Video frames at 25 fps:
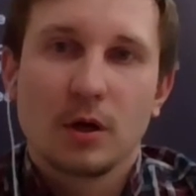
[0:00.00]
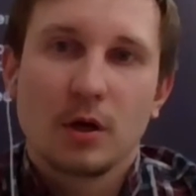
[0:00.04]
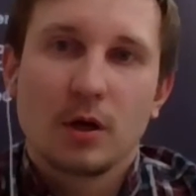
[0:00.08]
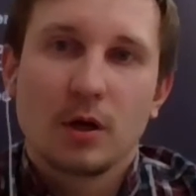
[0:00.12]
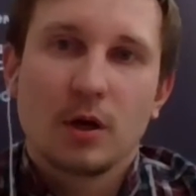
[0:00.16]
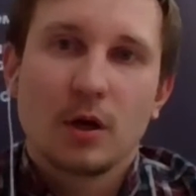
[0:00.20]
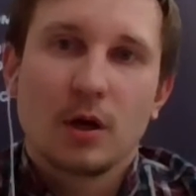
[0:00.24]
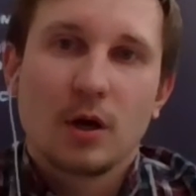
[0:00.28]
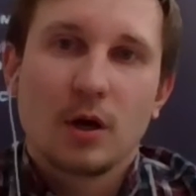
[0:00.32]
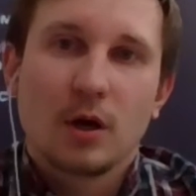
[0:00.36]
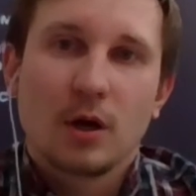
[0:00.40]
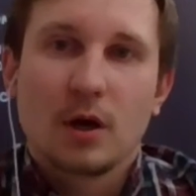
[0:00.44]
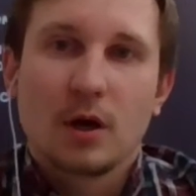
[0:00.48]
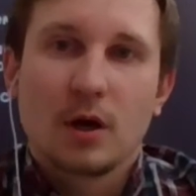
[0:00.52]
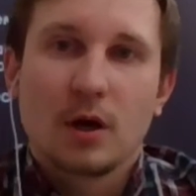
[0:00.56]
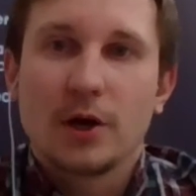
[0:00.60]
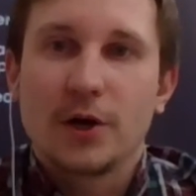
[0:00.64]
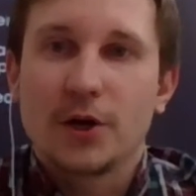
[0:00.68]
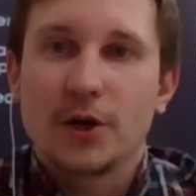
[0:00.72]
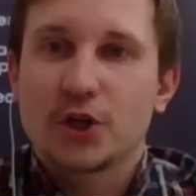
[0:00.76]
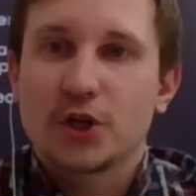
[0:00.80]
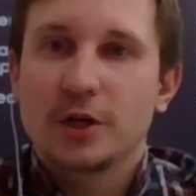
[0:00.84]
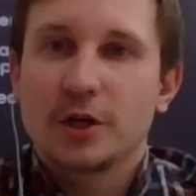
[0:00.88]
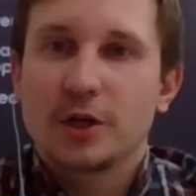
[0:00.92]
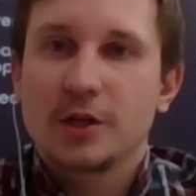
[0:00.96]
The next
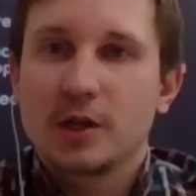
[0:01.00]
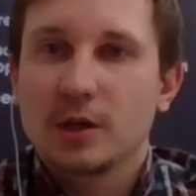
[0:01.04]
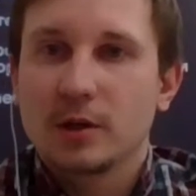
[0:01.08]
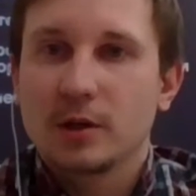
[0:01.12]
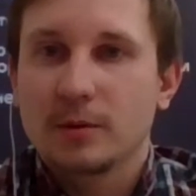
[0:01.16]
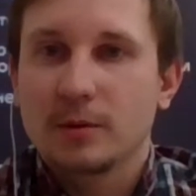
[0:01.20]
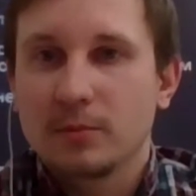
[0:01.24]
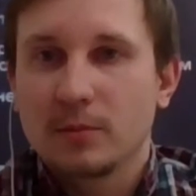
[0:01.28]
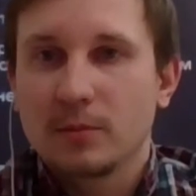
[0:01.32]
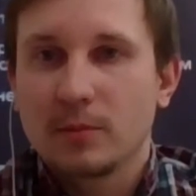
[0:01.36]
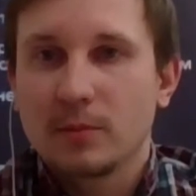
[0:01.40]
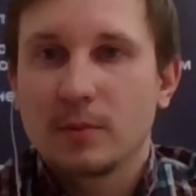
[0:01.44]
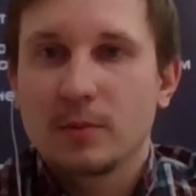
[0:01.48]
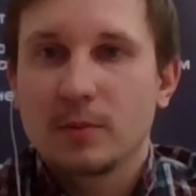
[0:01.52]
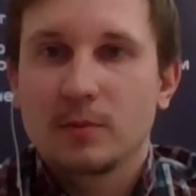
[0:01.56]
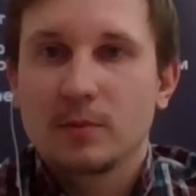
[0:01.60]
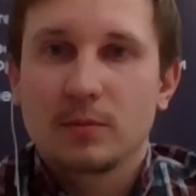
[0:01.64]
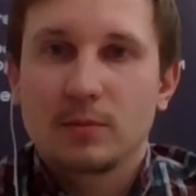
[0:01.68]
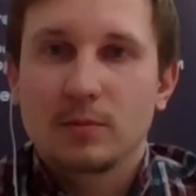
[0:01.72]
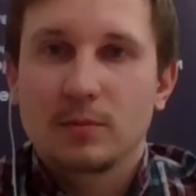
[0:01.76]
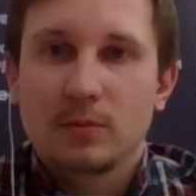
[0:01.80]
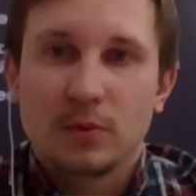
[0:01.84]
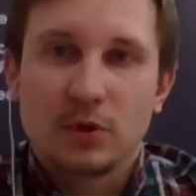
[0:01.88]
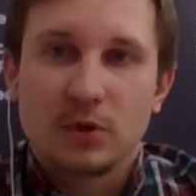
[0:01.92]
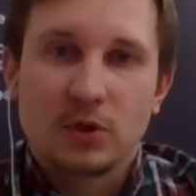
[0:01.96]
phase is the
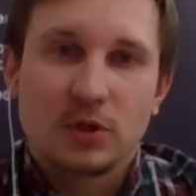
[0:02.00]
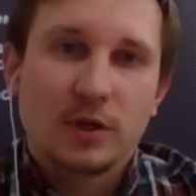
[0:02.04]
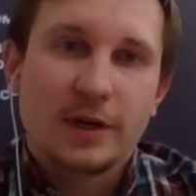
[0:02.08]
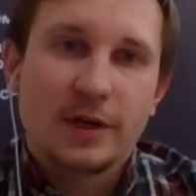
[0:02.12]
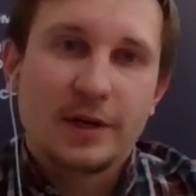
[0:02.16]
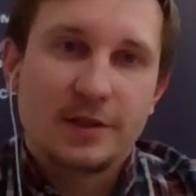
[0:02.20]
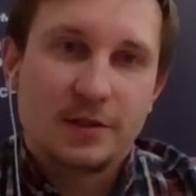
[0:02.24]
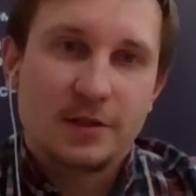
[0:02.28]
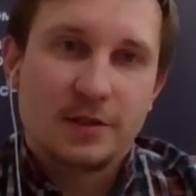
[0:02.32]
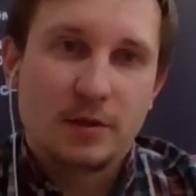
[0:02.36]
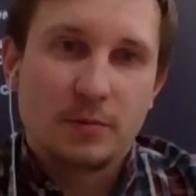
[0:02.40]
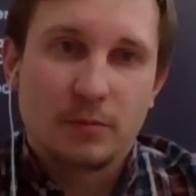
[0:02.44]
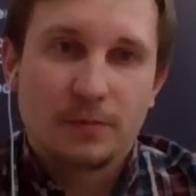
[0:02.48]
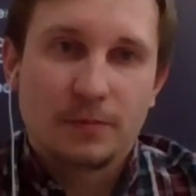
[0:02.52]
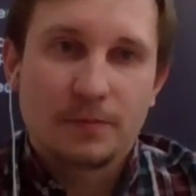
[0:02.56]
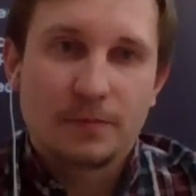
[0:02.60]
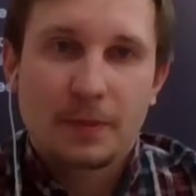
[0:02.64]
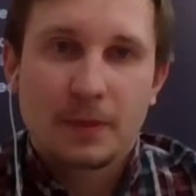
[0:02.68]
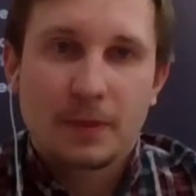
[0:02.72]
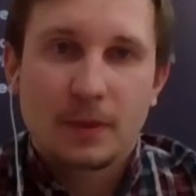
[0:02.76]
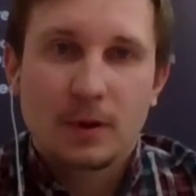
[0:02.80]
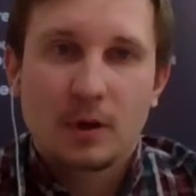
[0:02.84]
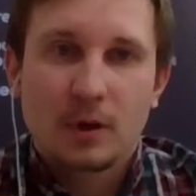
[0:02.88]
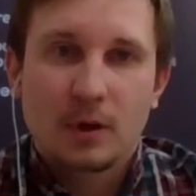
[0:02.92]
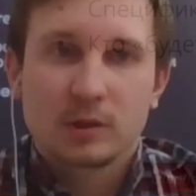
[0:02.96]
development of the
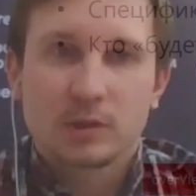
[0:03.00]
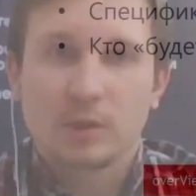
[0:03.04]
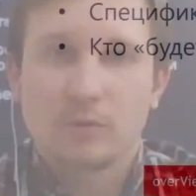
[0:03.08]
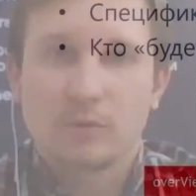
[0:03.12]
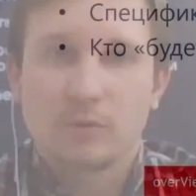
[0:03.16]
architecture of